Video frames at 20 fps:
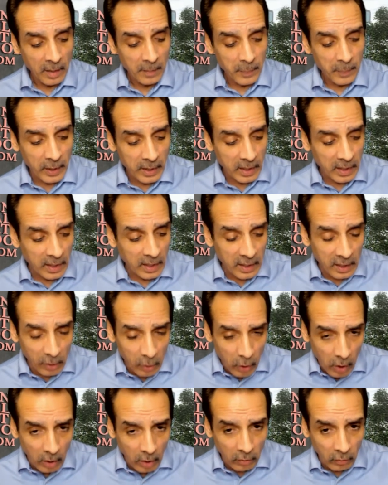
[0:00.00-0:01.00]
but in the
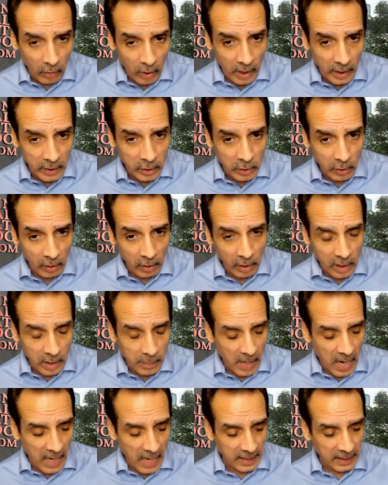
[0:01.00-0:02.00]
long run, you're a
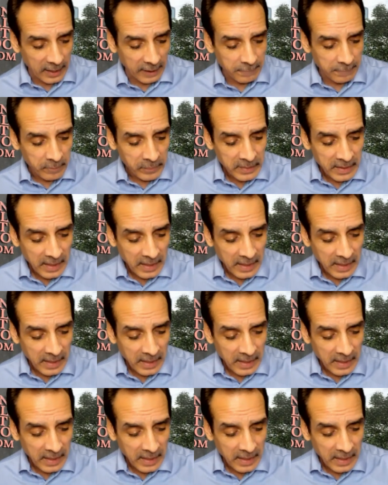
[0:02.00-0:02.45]
commodity.